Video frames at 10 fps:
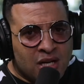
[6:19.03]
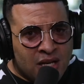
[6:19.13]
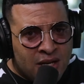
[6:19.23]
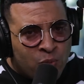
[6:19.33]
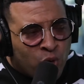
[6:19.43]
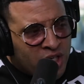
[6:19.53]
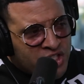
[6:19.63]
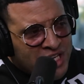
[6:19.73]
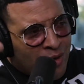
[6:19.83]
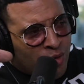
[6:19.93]
Uh, and we're in a
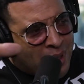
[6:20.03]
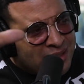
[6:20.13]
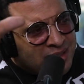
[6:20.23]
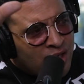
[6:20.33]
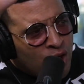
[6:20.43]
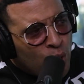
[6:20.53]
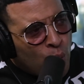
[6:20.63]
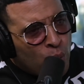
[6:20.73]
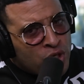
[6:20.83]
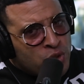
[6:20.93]
chat room. I say,
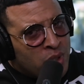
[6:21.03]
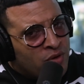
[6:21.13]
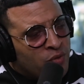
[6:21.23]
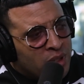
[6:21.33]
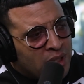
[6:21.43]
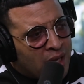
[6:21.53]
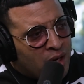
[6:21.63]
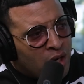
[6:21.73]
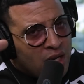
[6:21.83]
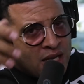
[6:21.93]
"Who did you interview at that?"